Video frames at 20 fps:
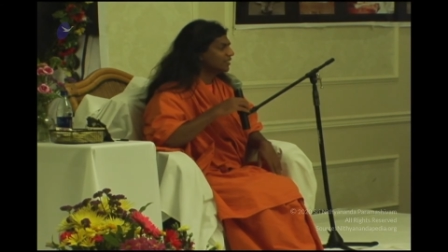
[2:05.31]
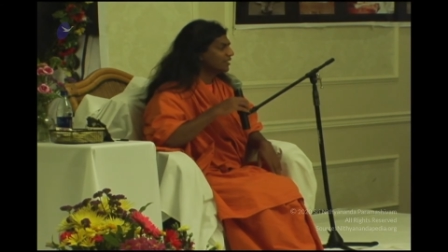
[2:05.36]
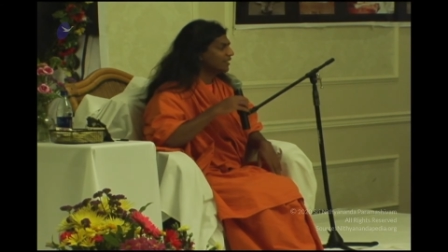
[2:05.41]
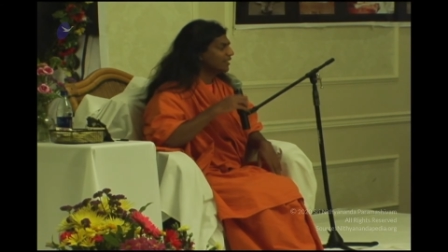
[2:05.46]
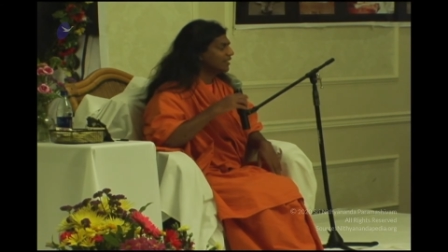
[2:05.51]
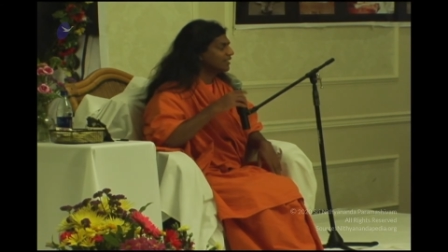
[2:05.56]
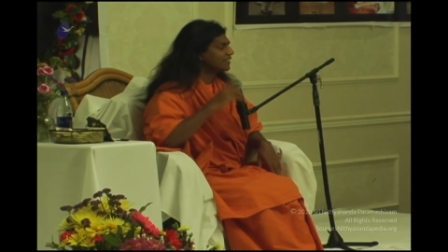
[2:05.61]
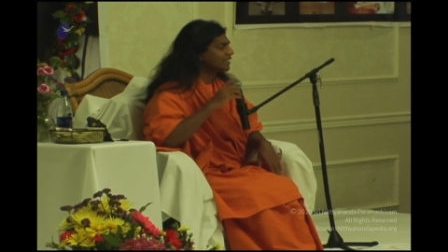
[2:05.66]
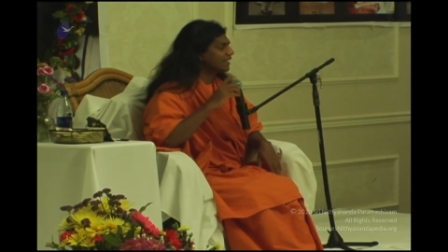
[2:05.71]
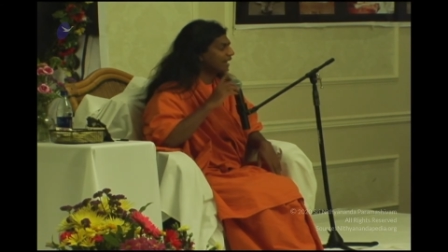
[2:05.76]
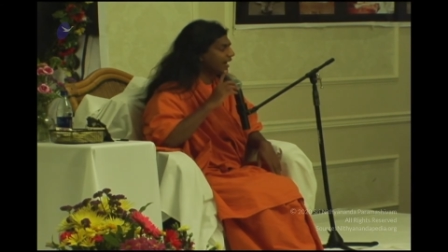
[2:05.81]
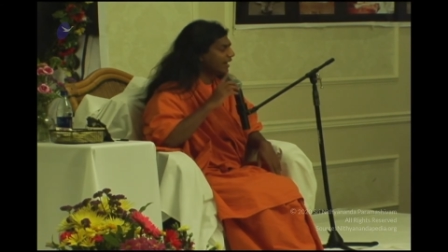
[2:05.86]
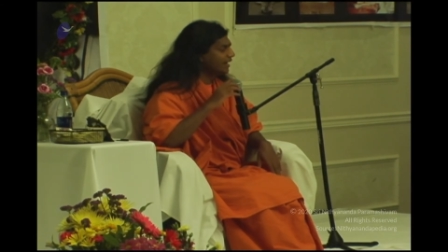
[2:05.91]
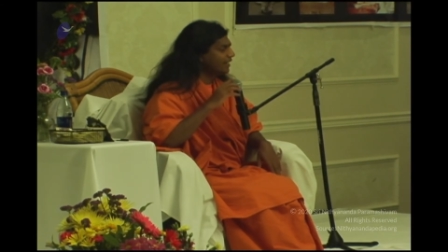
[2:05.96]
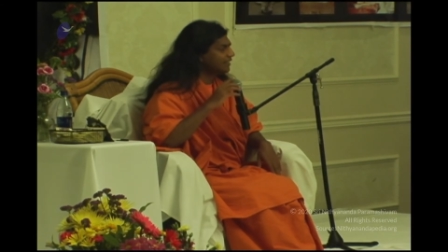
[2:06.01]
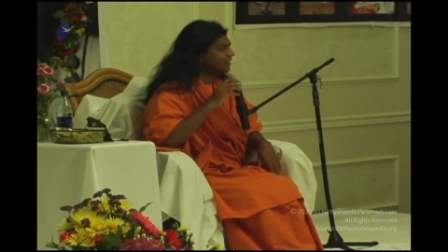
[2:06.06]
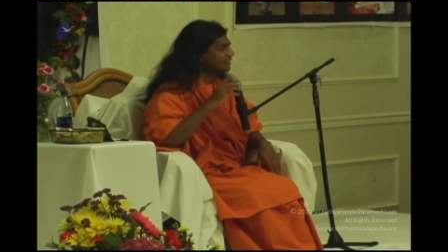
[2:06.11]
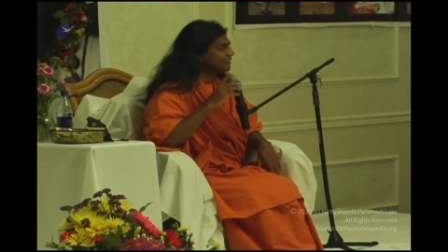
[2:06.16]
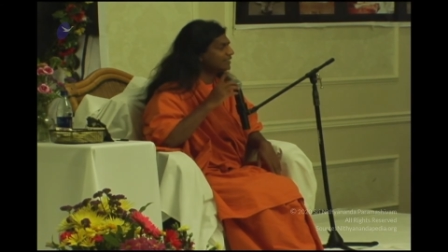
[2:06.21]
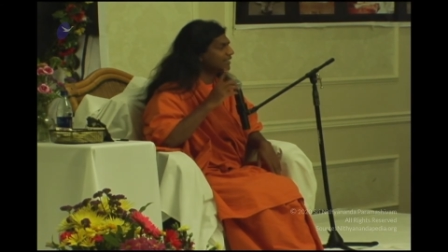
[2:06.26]
It's a
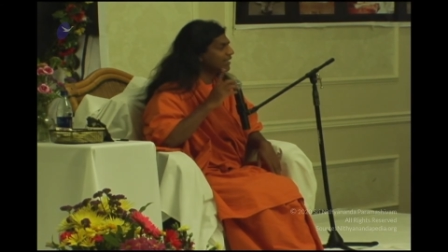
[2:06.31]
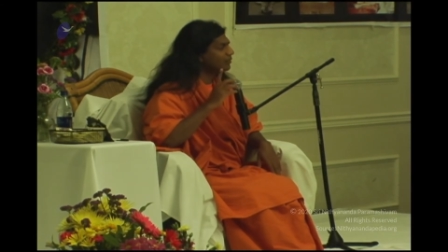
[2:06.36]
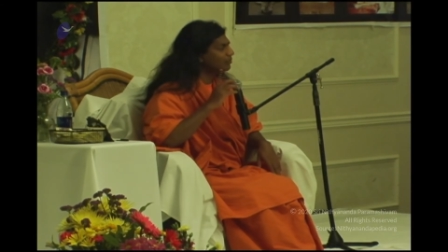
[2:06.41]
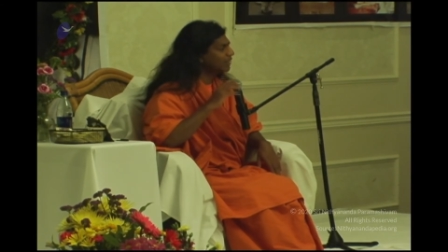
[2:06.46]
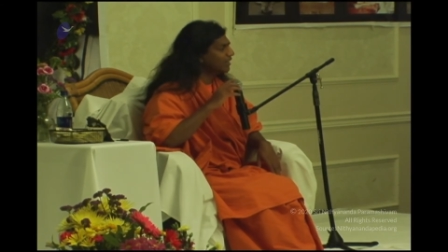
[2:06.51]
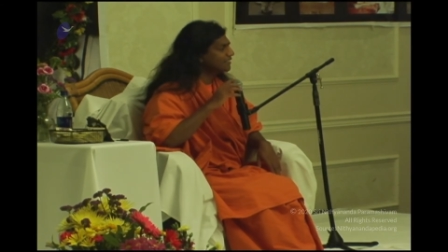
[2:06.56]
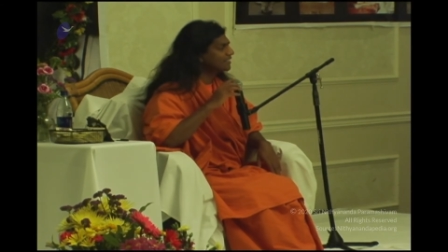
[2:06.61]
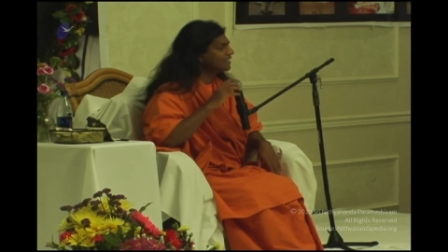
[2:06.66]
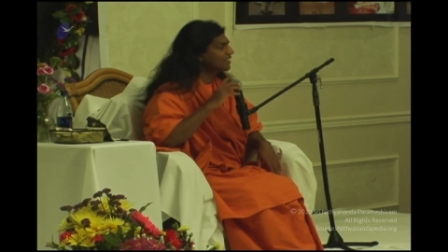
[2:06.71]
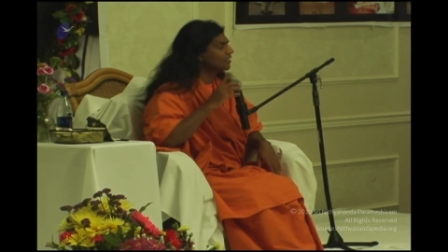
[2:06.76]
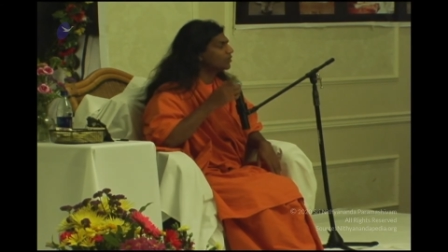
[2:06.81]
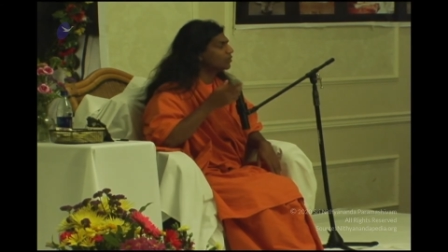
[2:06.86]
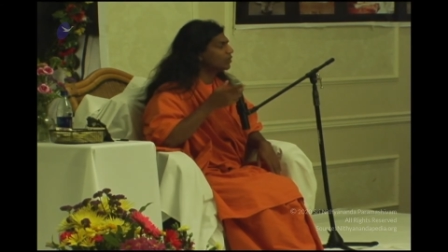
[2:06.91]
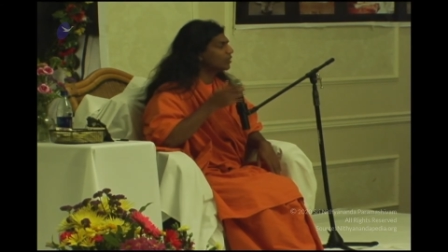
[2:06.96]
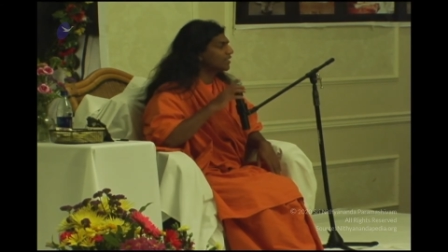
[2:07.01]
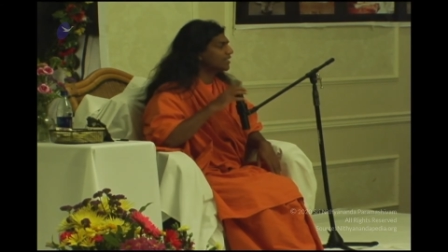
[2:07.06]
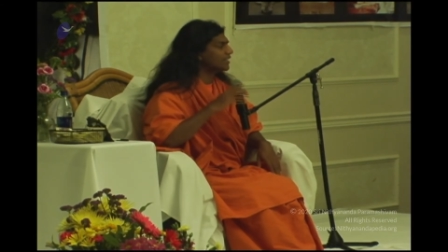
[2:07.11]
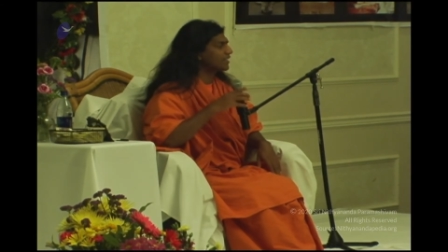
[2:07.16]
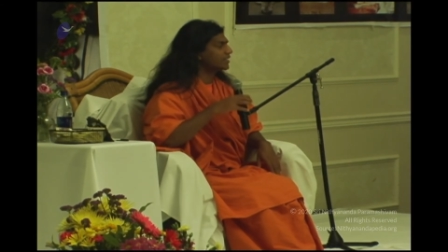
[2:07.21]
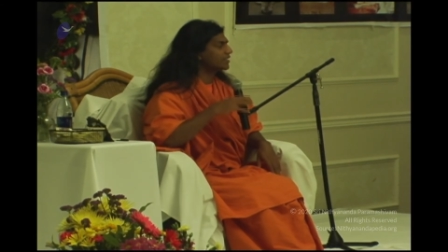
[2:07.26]
guidance and blessing
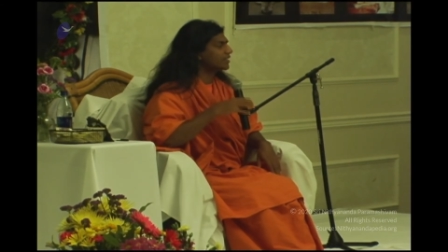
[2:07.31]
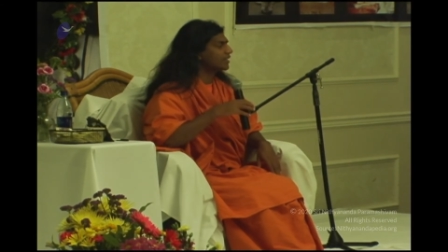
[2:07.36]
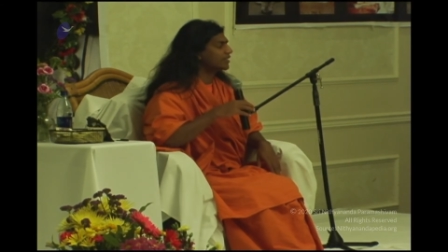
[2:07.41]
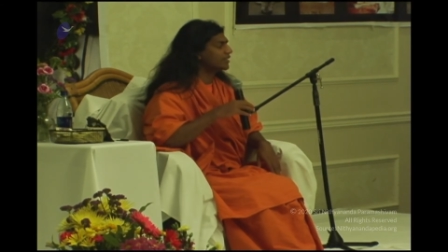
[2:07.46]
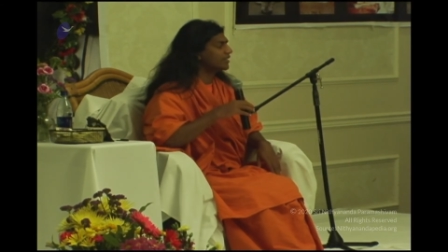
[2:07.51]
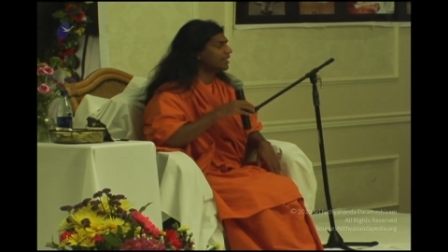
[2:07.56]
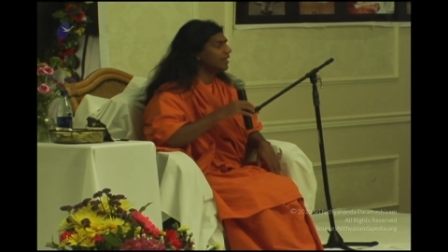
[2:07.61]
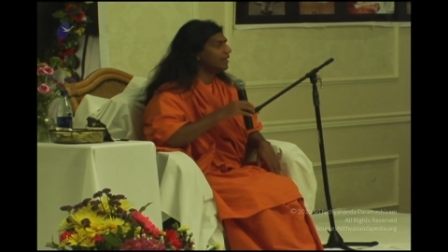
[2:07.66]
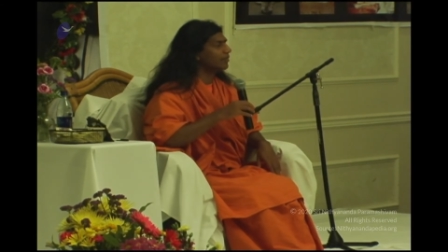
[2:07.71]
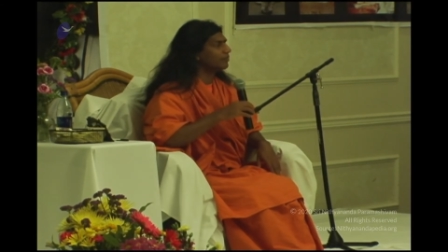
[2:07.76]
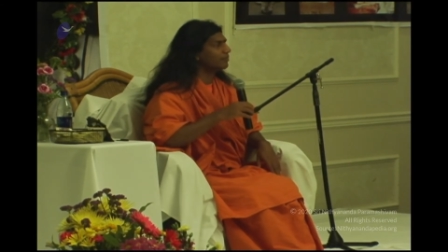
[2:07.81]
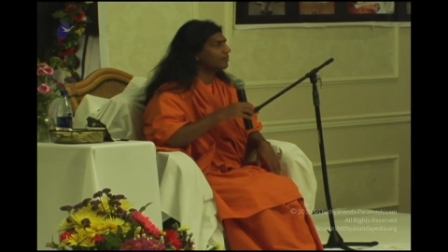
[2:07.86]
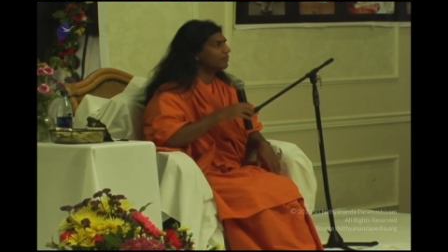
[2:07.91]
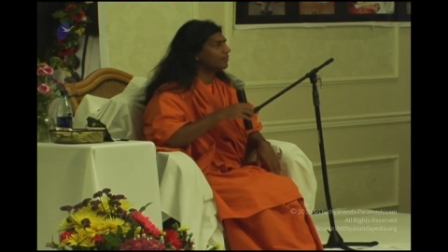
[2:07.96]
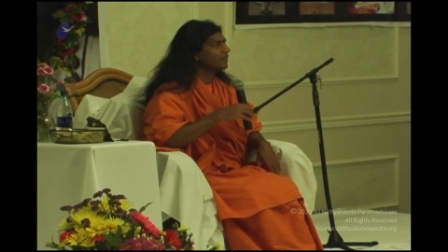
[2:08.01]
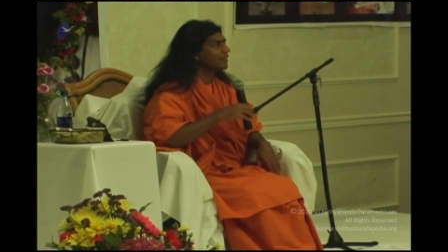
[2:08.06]
together, that name.